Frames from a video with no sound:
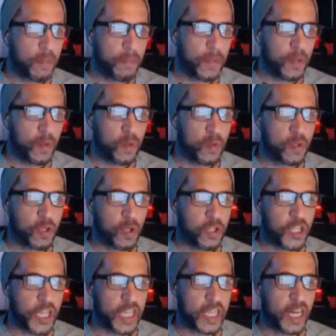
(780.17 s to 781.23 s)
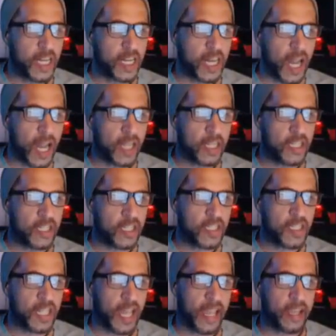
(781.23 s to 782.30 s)
abused so she can acknowledge the
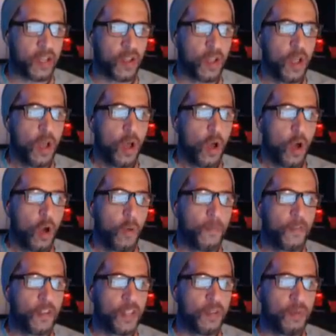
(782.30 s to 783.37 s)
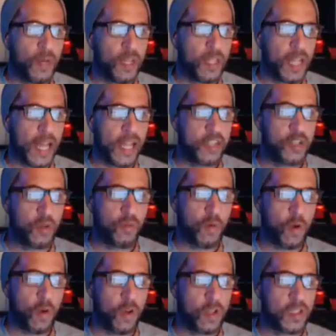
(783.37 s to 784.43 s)
cycle, hopefully realize her
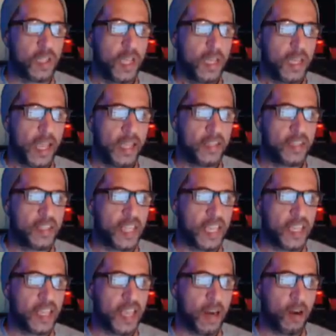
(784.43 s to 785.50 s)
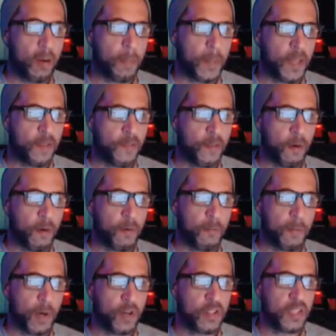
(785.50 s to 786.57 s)
wrongs, and seek therapy for her
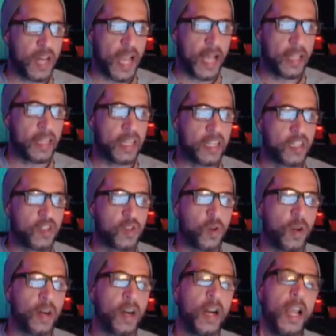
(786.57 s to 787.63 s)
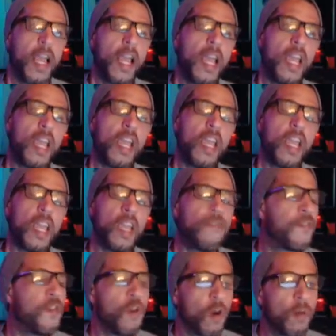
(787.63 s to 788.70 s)
personality disorder
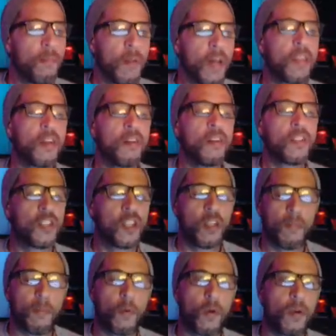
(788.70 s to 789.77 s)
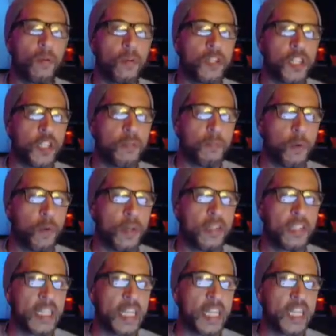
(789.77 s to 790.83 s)
if your mother is to the point where she's
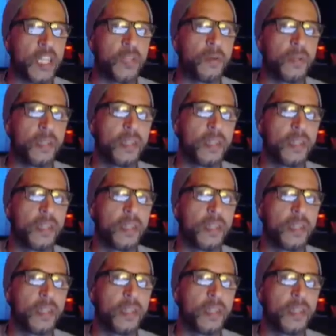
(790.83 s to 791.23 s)
poisoning you,